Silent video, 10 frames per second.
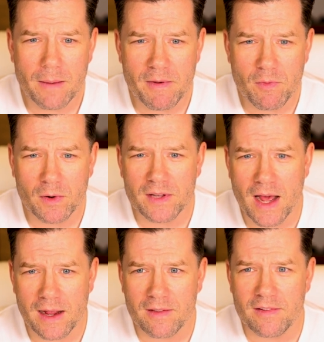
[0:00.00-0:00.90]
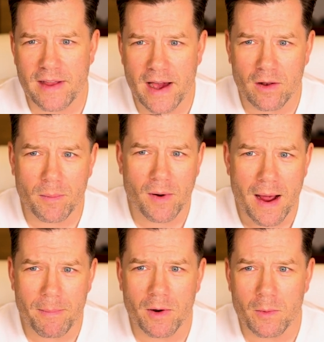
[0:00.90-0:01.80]
If we're talking Seattle
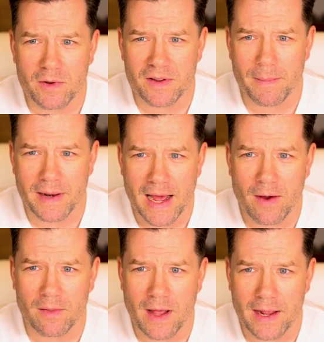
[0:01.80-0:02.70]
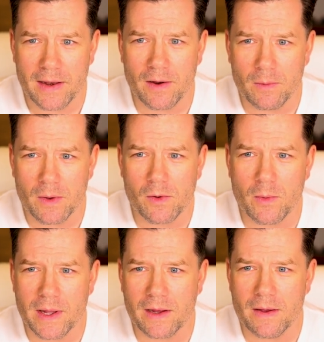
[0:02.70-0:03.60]
proper, which I'm going to outline here real
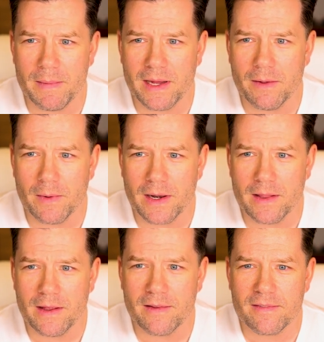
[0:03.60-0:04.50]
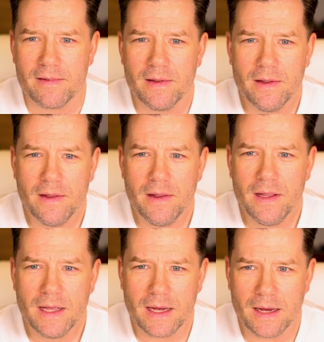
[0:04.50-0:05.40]
quick, let me get rid of this.
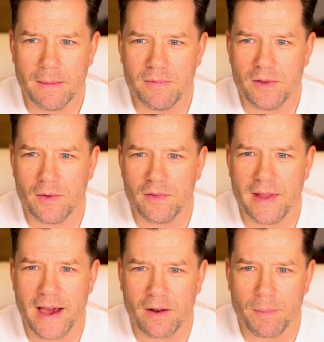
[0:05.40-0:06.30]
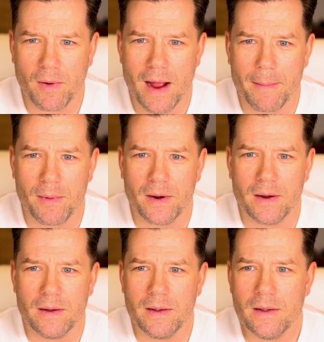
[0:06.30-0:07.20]
So Seattle
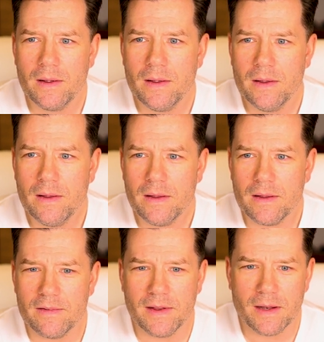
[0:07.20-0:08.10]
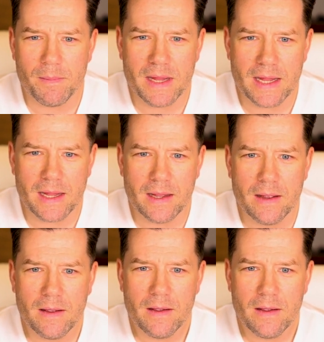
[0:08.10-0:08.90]
proper is going to be